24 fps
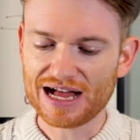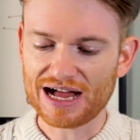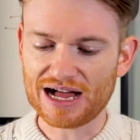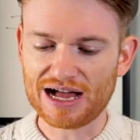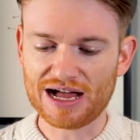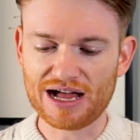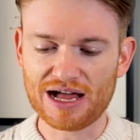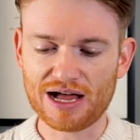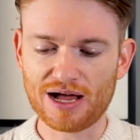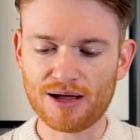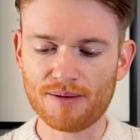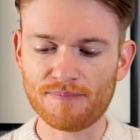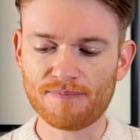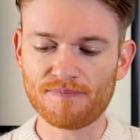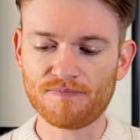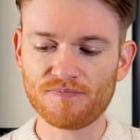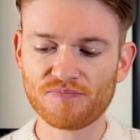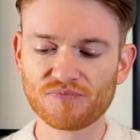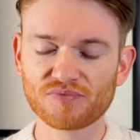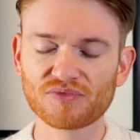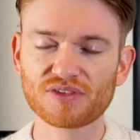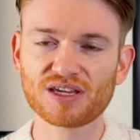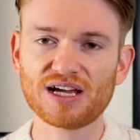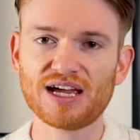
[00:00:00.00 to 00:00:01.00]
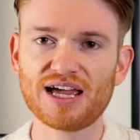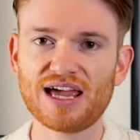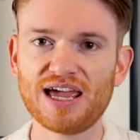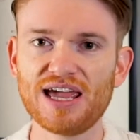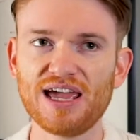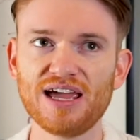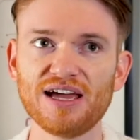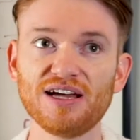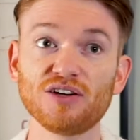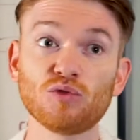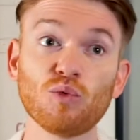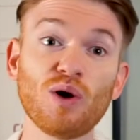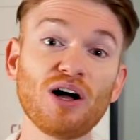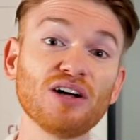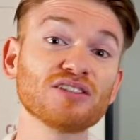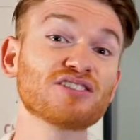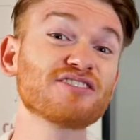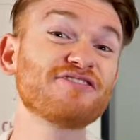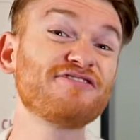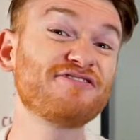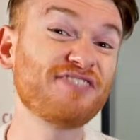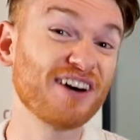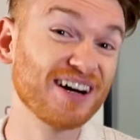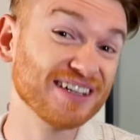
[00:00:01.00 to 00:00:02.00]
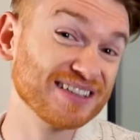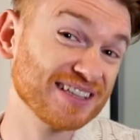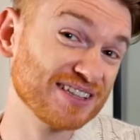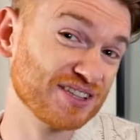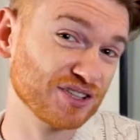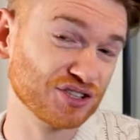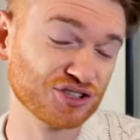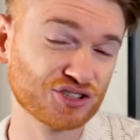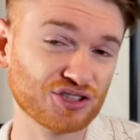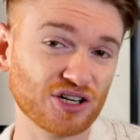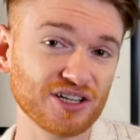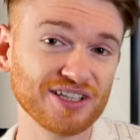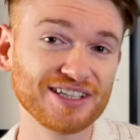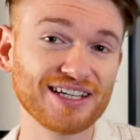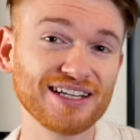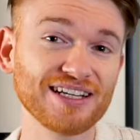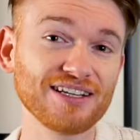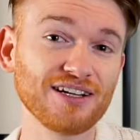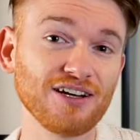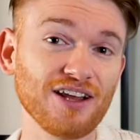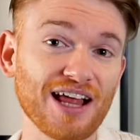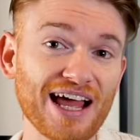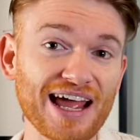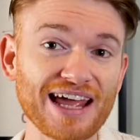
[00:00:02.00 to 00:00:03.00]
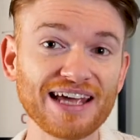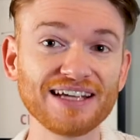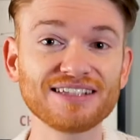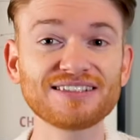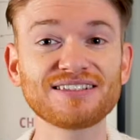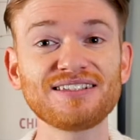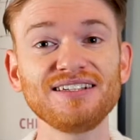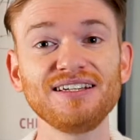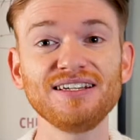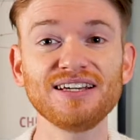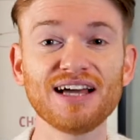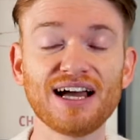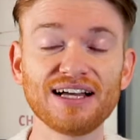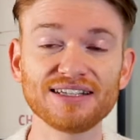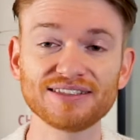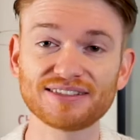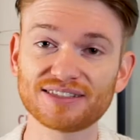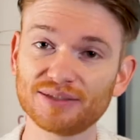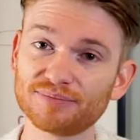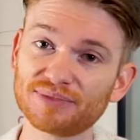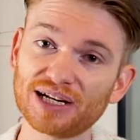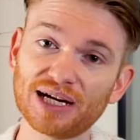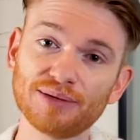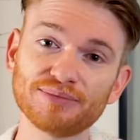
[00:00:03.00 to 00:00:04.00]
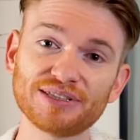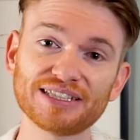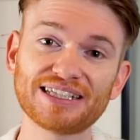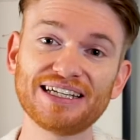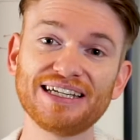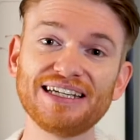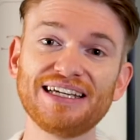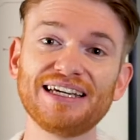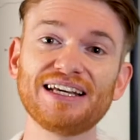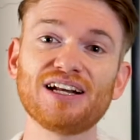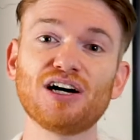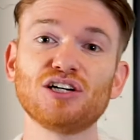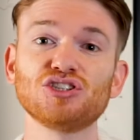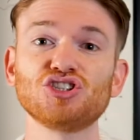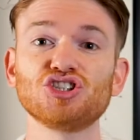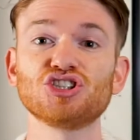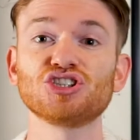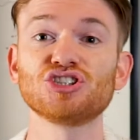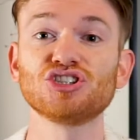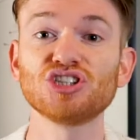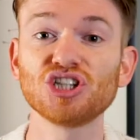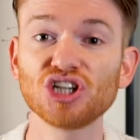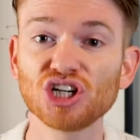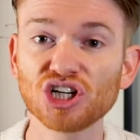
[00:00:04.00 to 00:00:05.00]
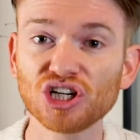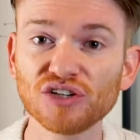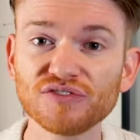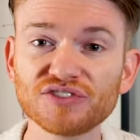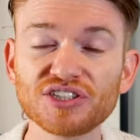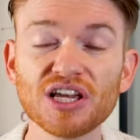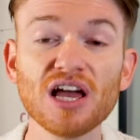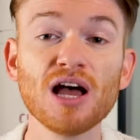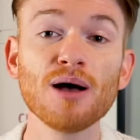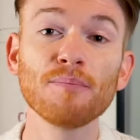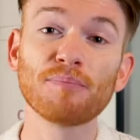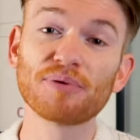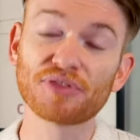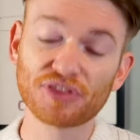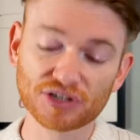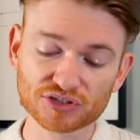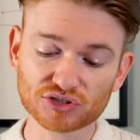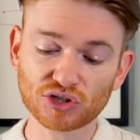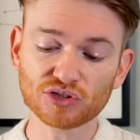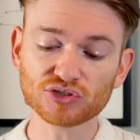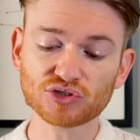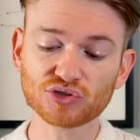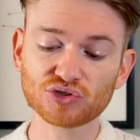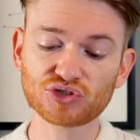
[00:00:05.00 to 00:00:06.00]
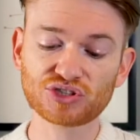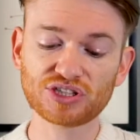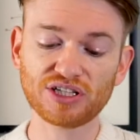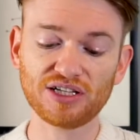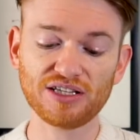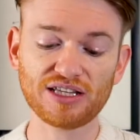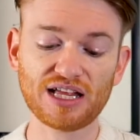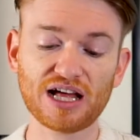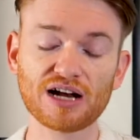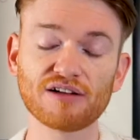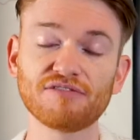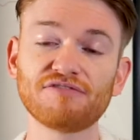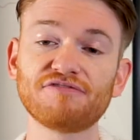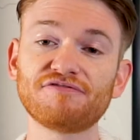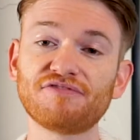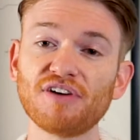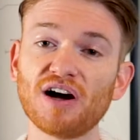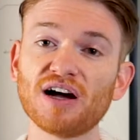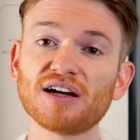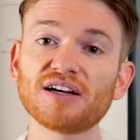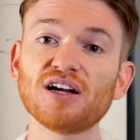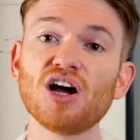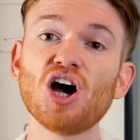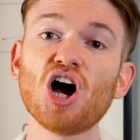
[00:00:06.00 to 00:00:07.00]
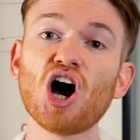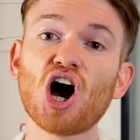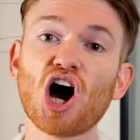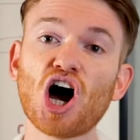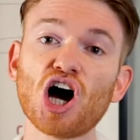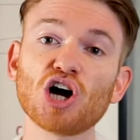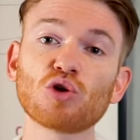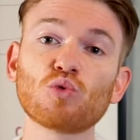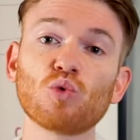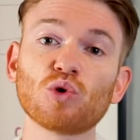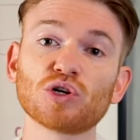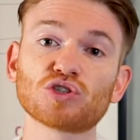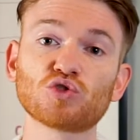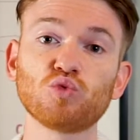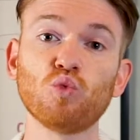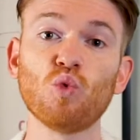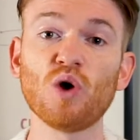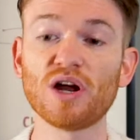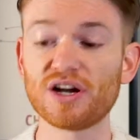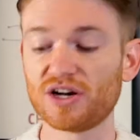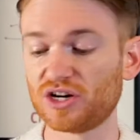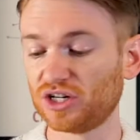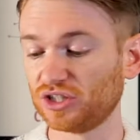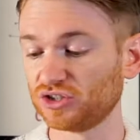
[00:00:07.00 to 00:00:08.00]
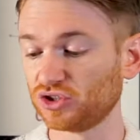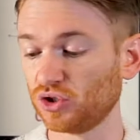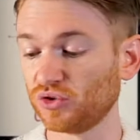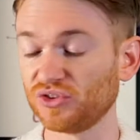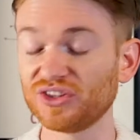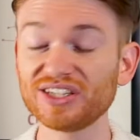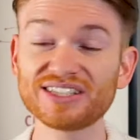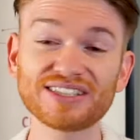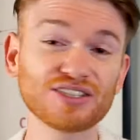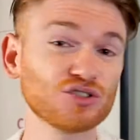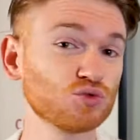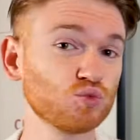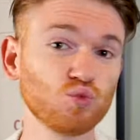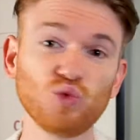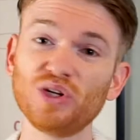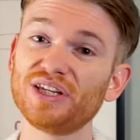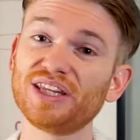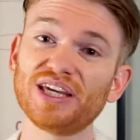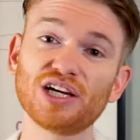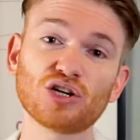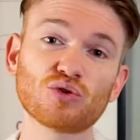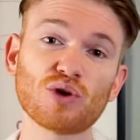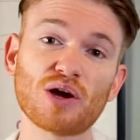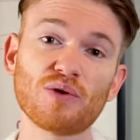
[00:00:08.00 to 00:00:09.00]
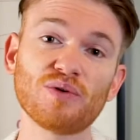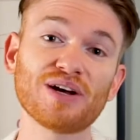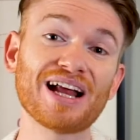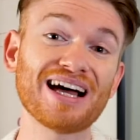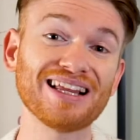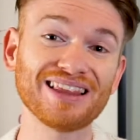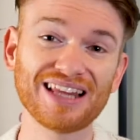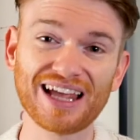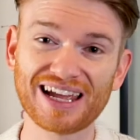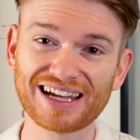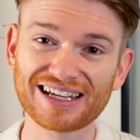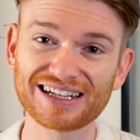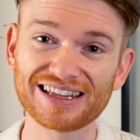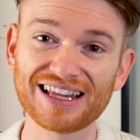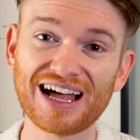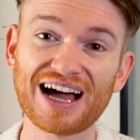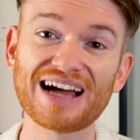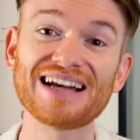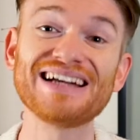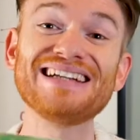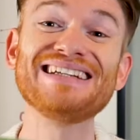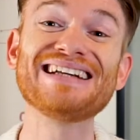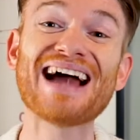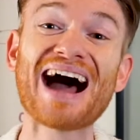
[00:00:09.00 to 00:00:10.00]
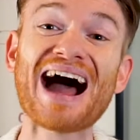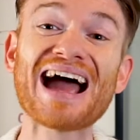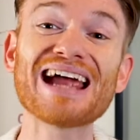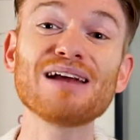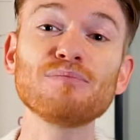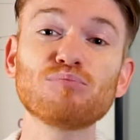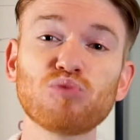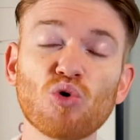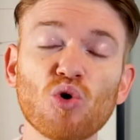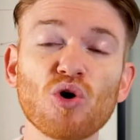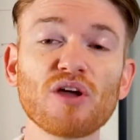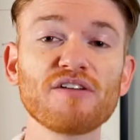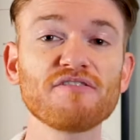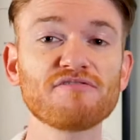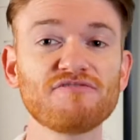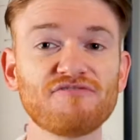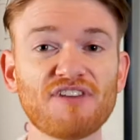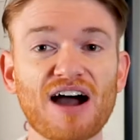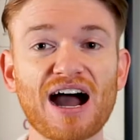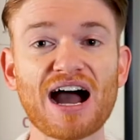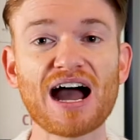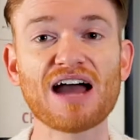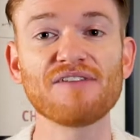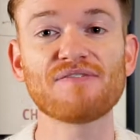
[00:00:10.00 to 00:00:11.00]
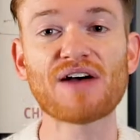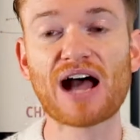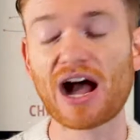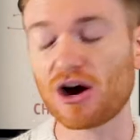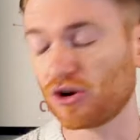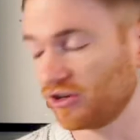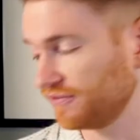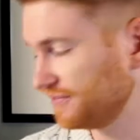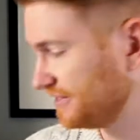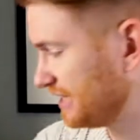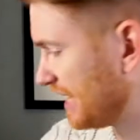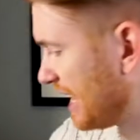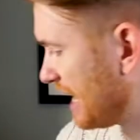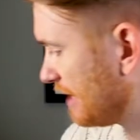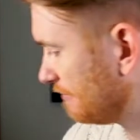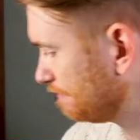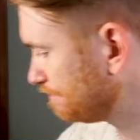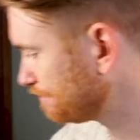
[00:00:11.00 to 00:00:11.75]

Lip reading: And while it's fun that they're starting to get a little angsty, sometimes it can get on your nerves. But there's also still a lot of fun Hogwarts wonder. So this is really a great one. I like it a lot. 9.5 out of 10.